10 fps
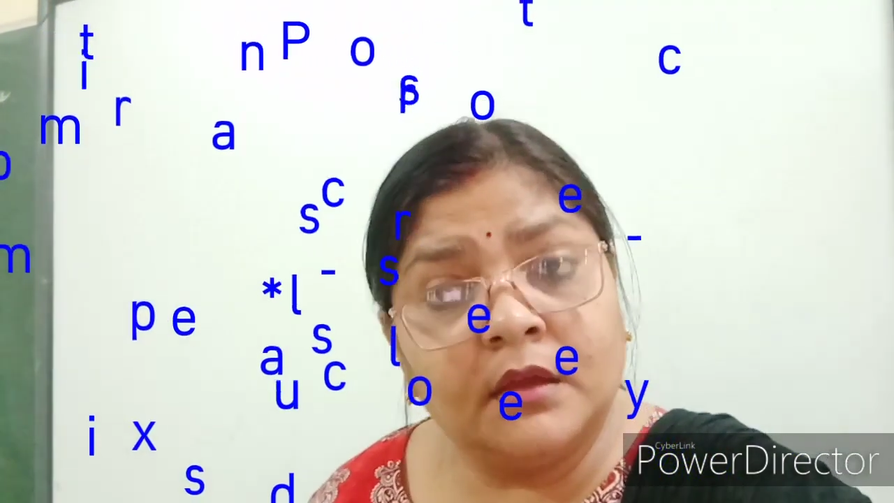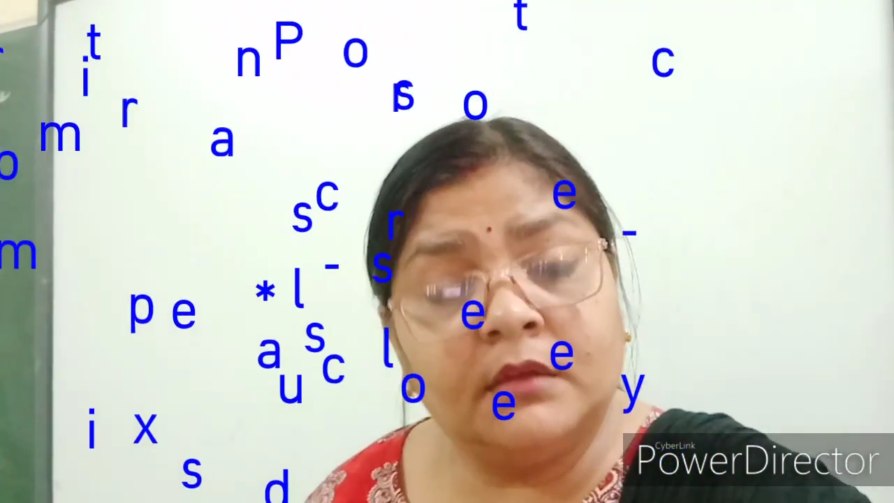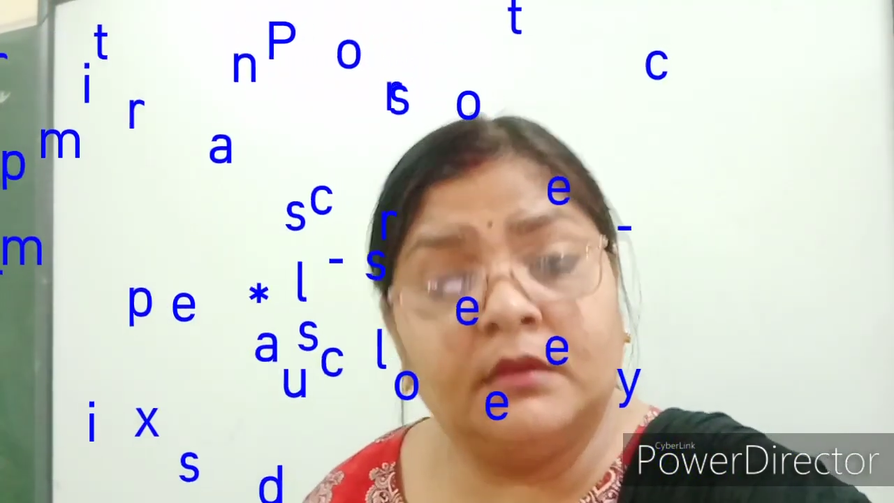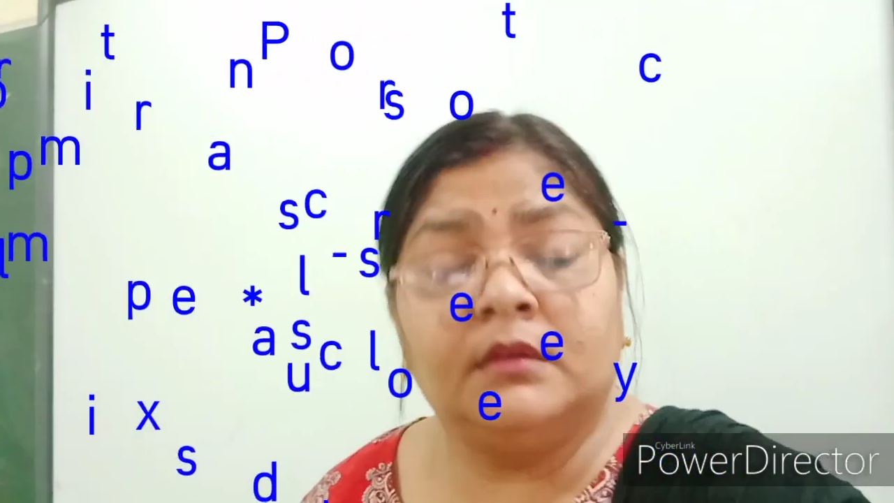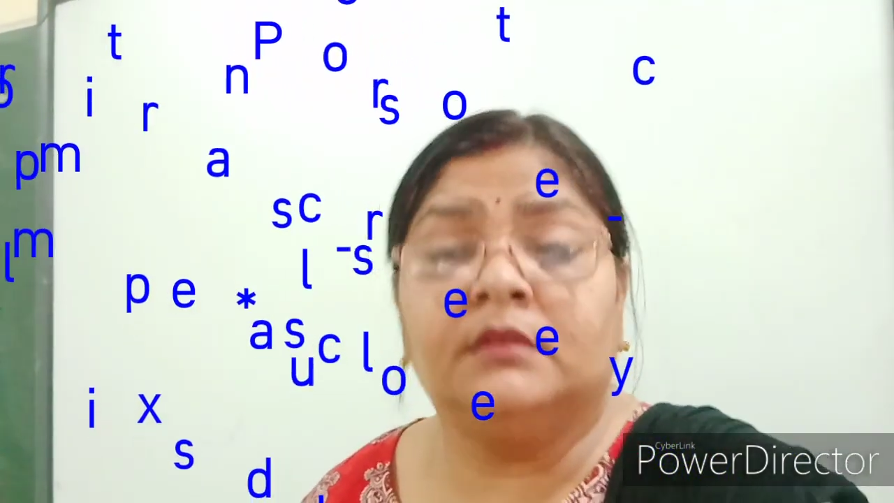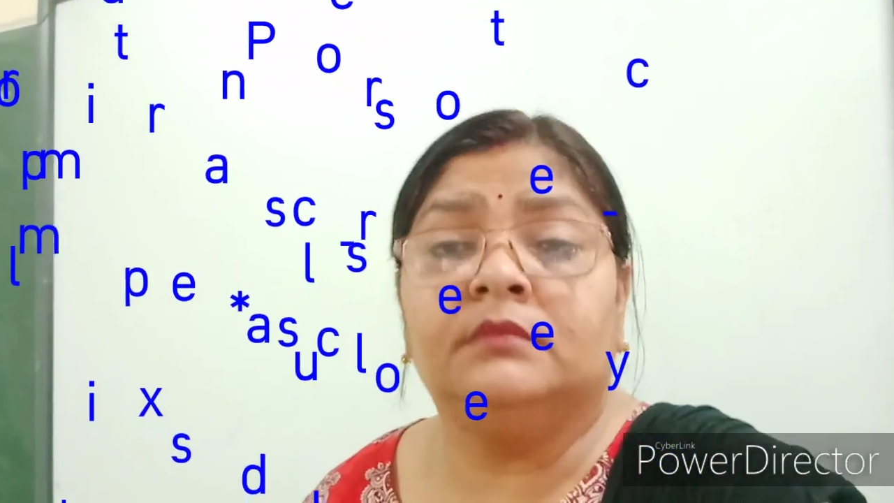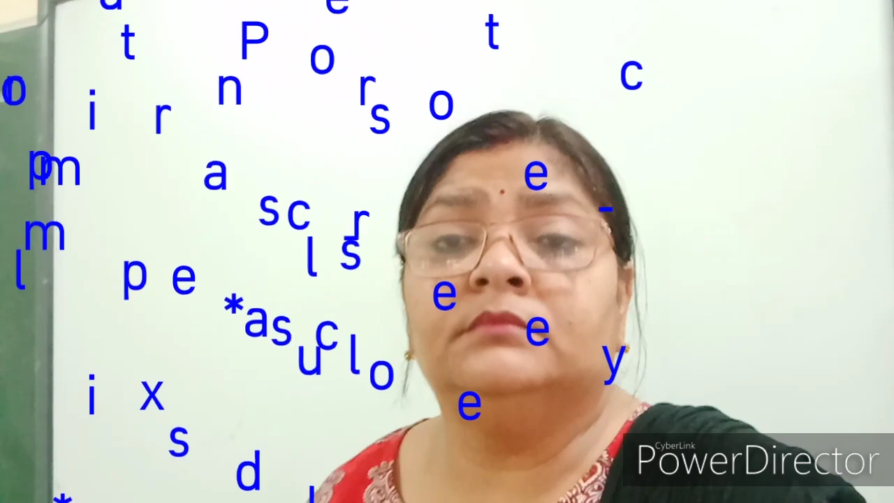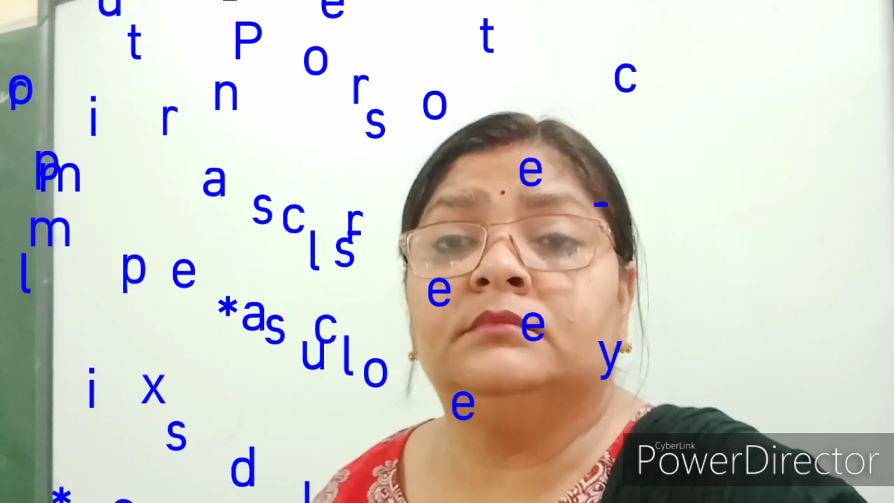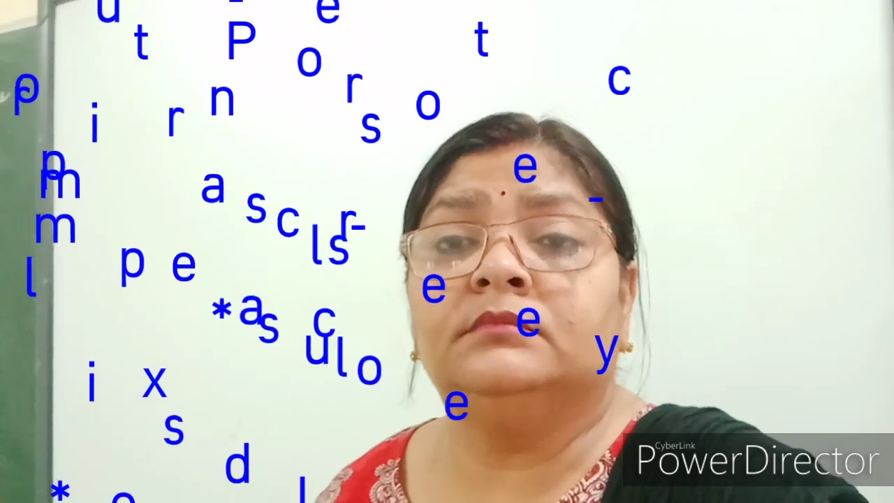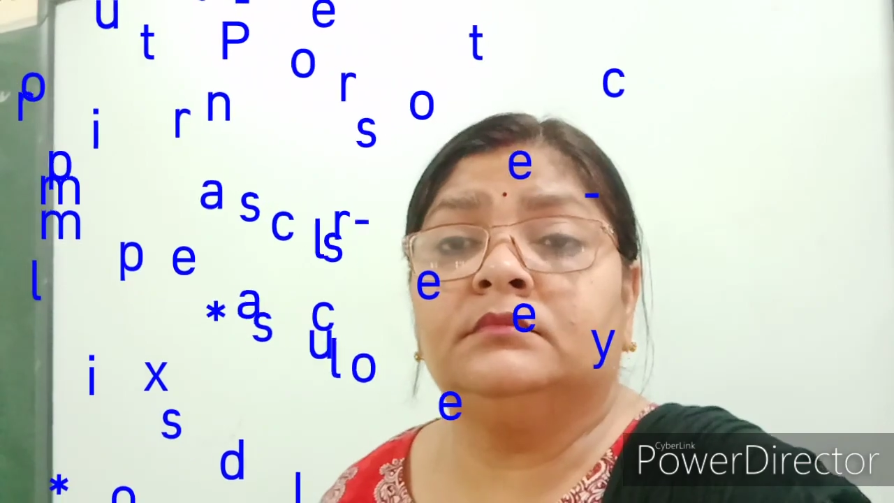
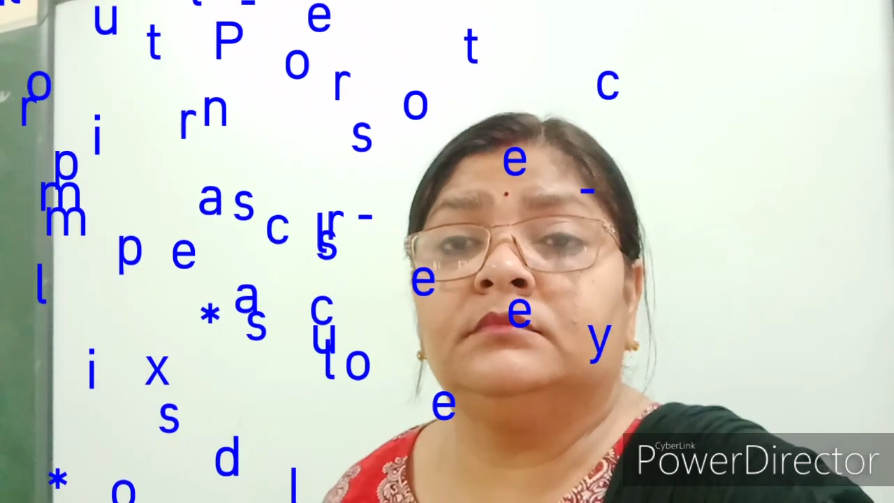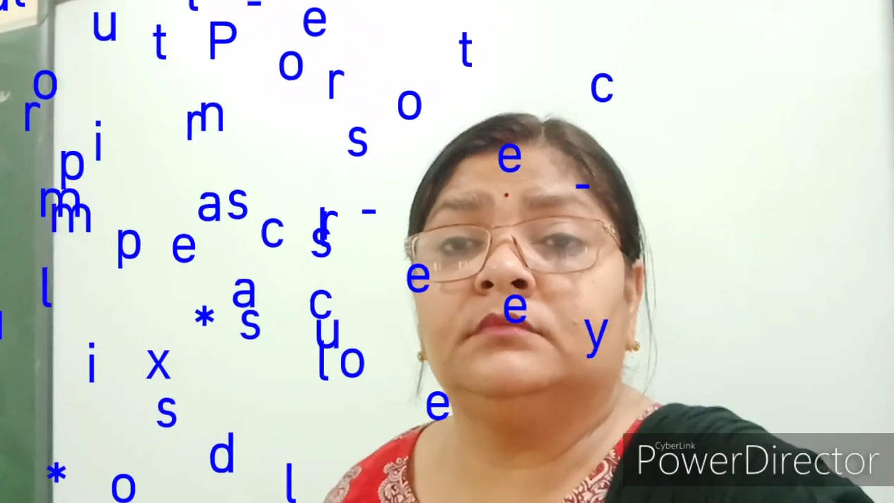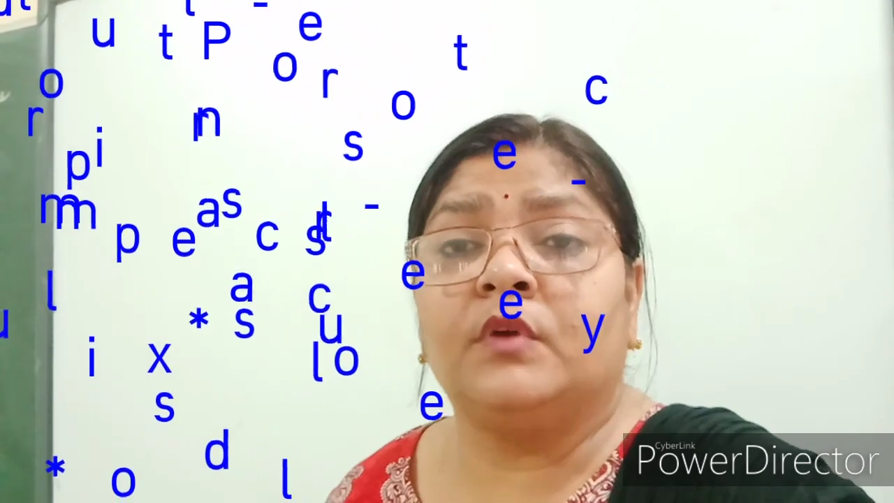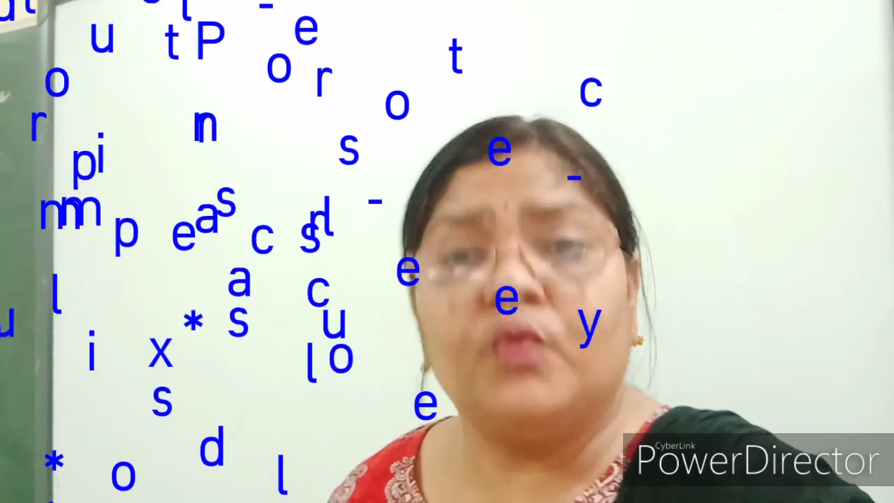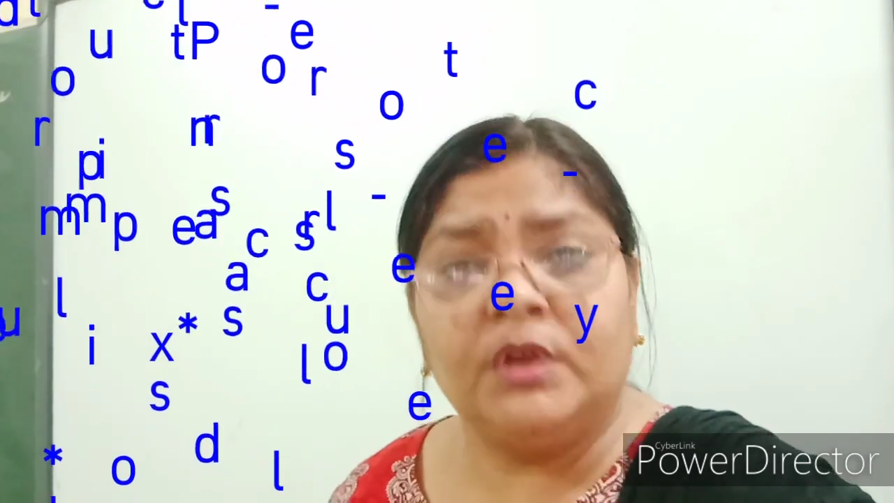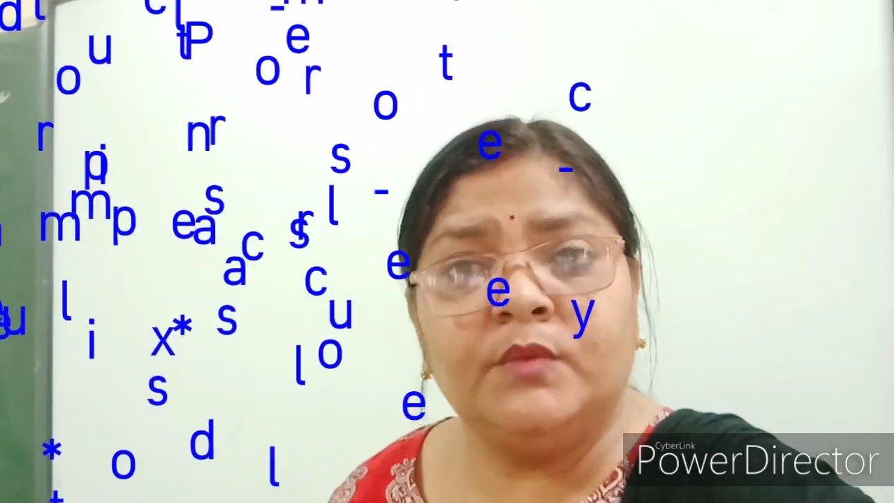only